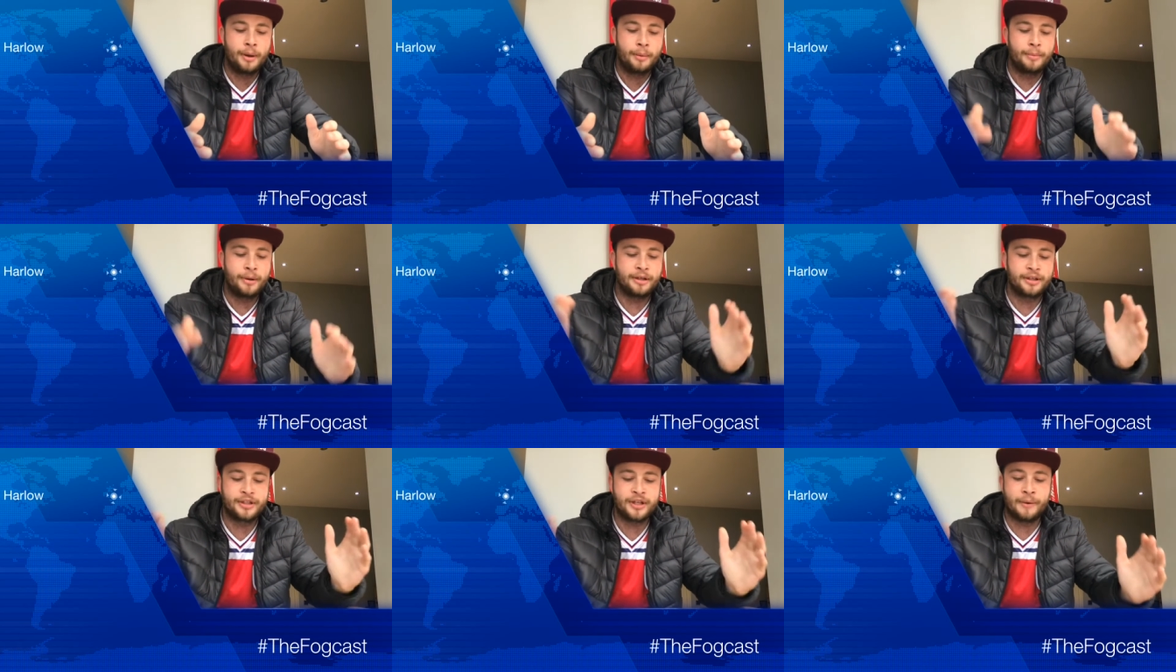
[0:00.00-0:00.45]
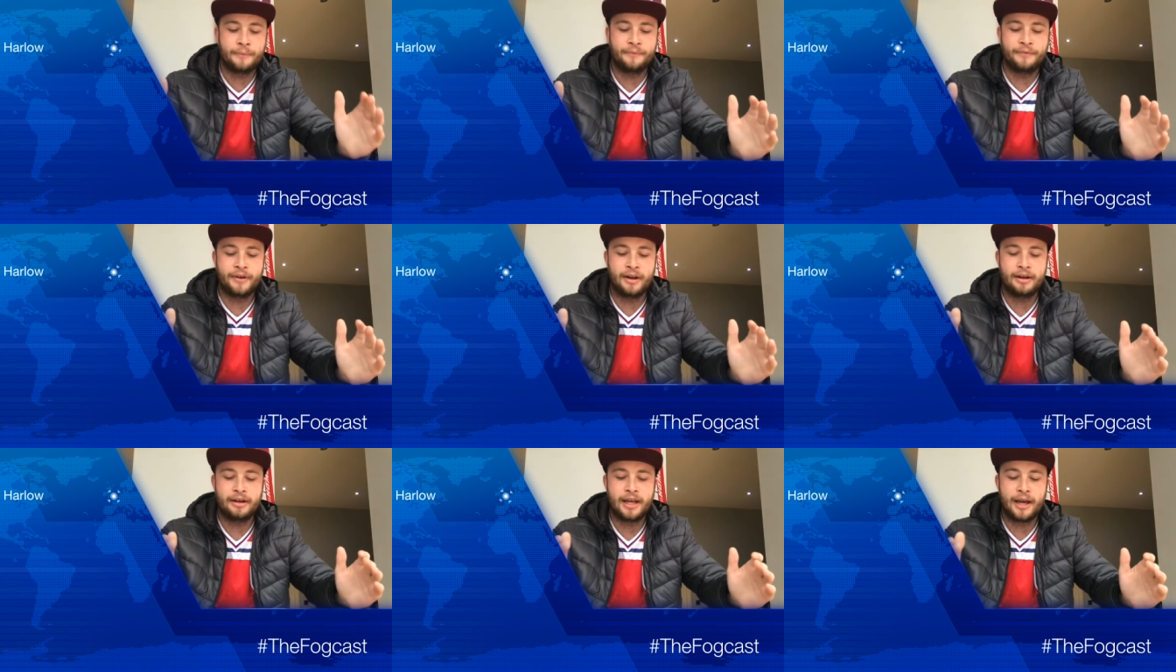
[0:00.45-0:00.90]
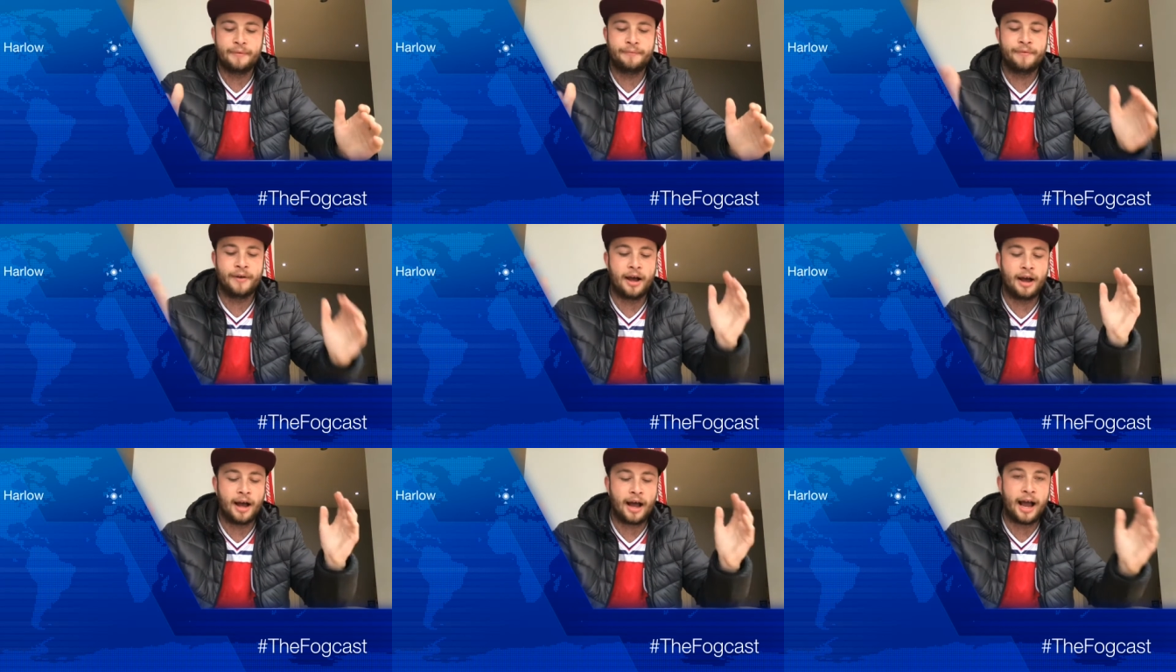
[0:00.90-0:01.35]
but something
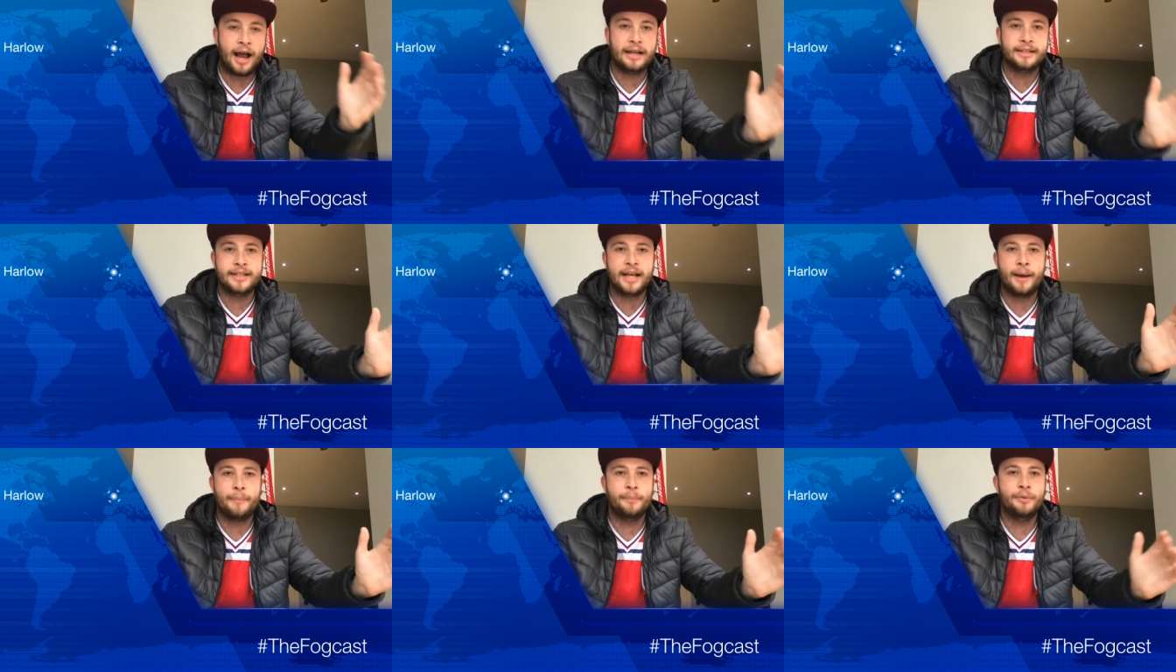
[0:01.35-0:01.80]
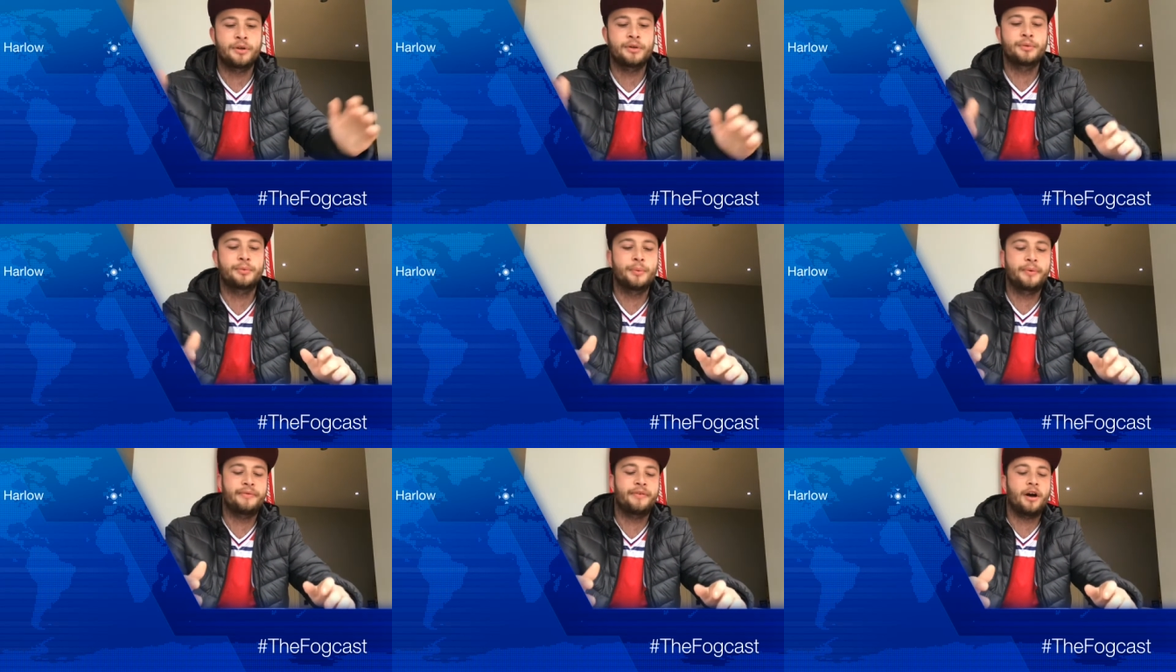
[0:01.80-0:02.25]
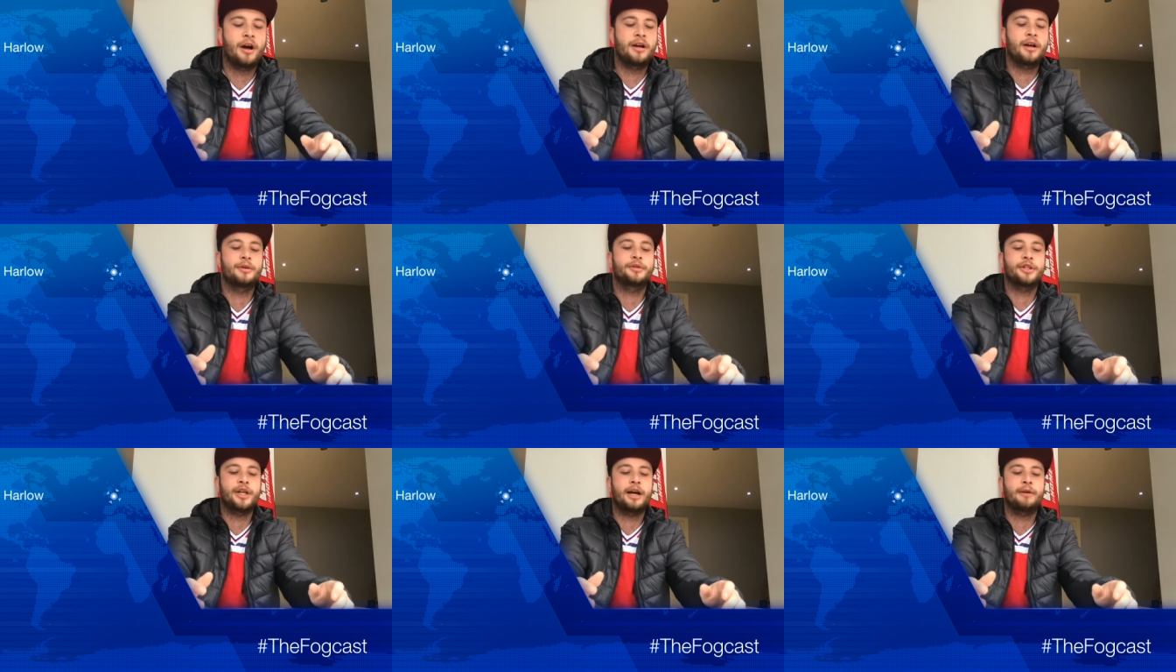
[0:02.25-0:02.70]
that has happened with
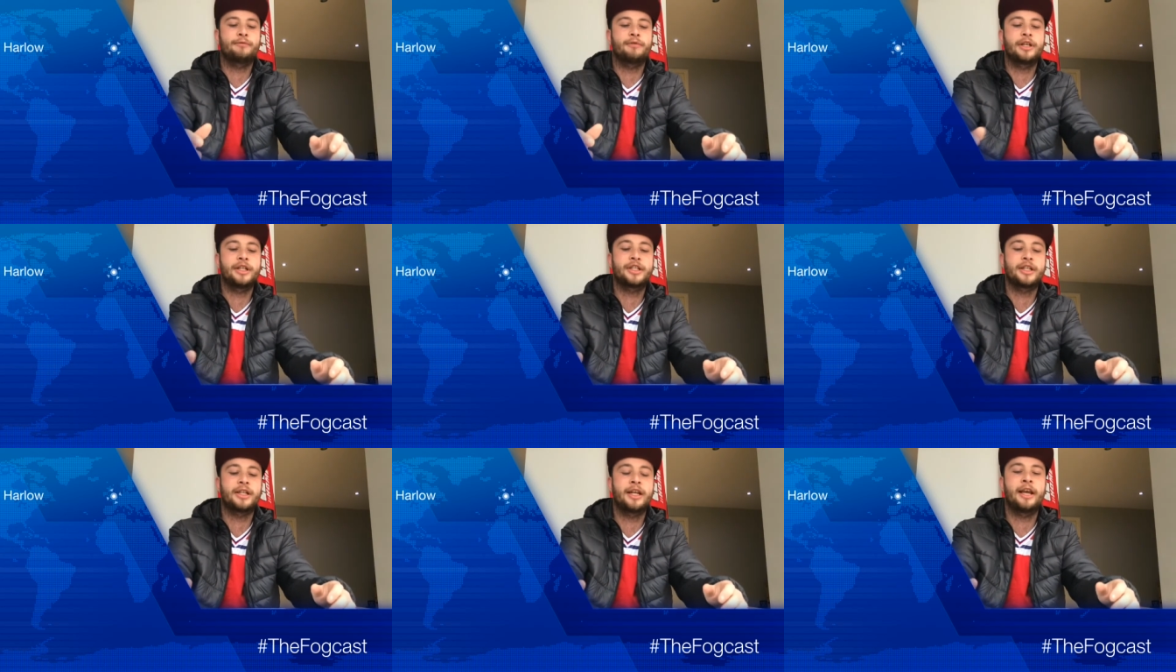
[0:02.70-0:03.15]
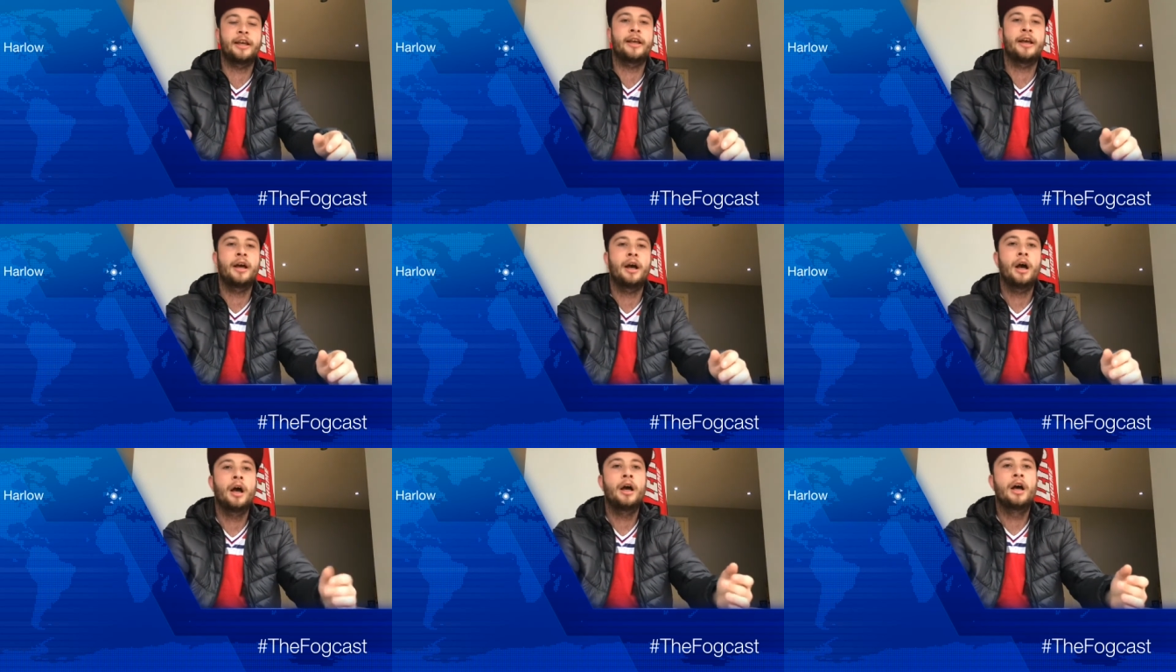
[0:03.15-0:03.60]
Harlow Town recently,